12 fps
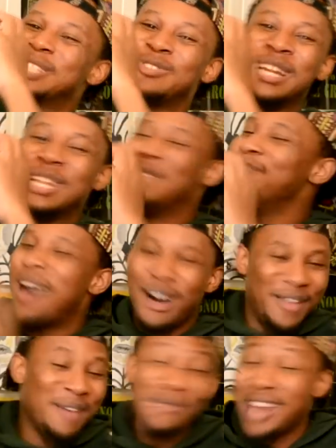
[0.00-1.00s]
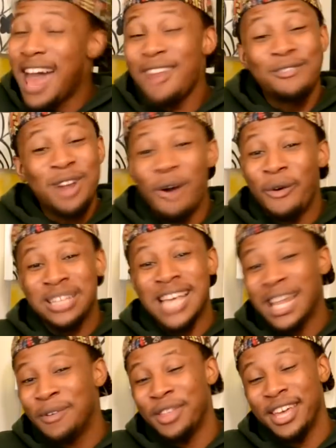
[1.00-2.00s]
Straight to the mouth. I mean, I don't know
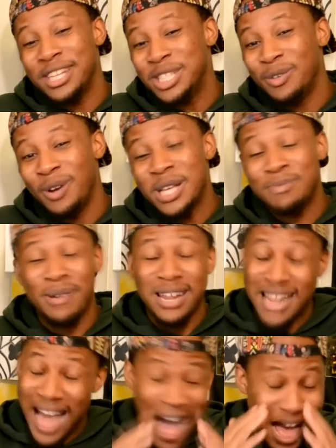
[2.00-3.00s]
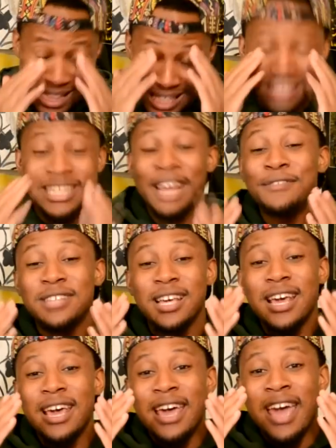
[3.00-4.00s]
exactly what the issue is, but I, the Chiefs
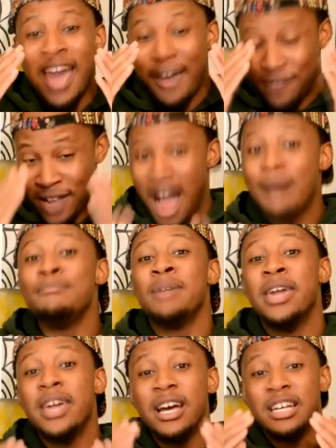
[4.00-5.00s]
have got me